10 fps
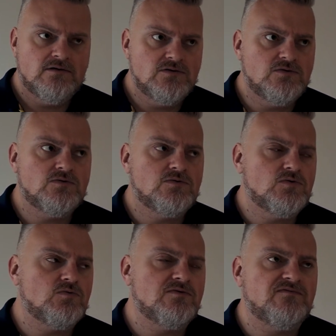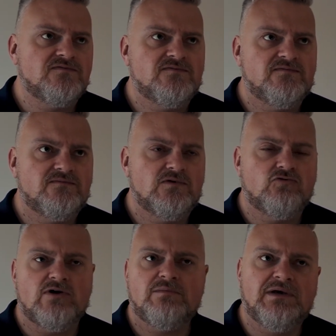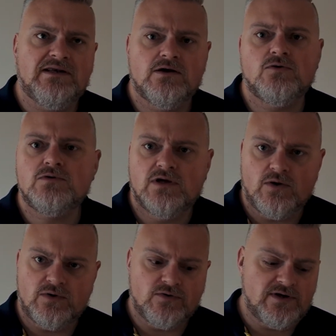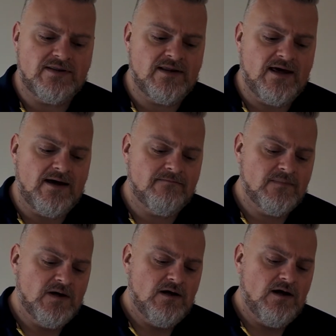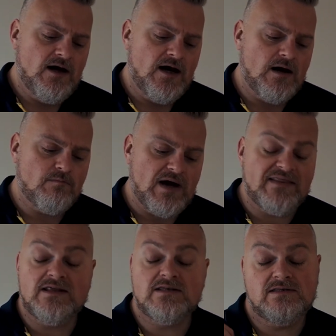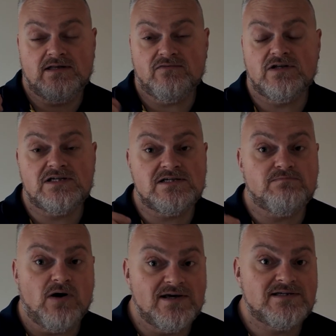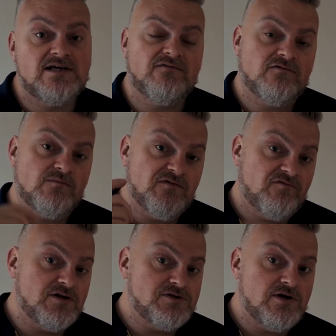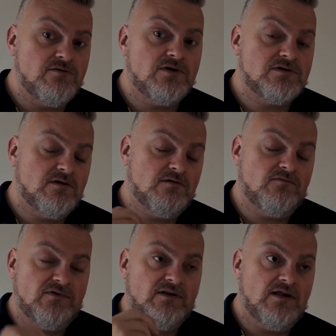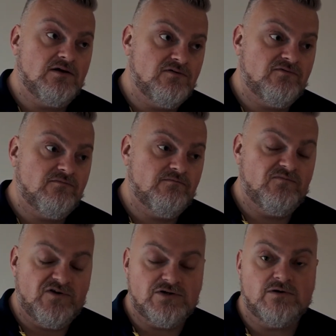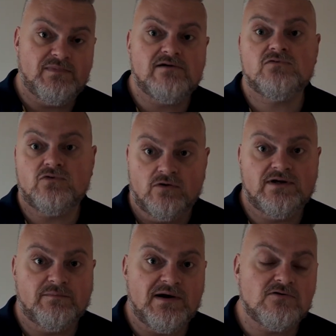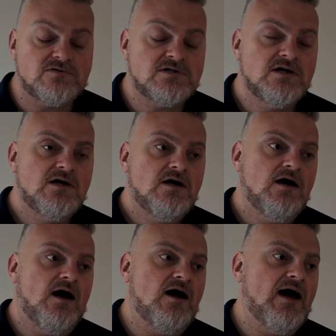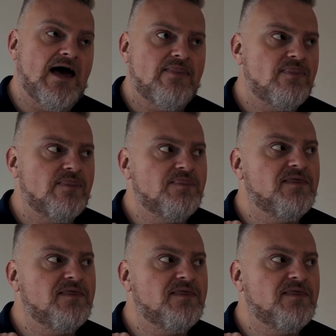sort of grapey note going on in there. And then definitely spicy from the French oak. So they use French oak barrels, cognac barrels. And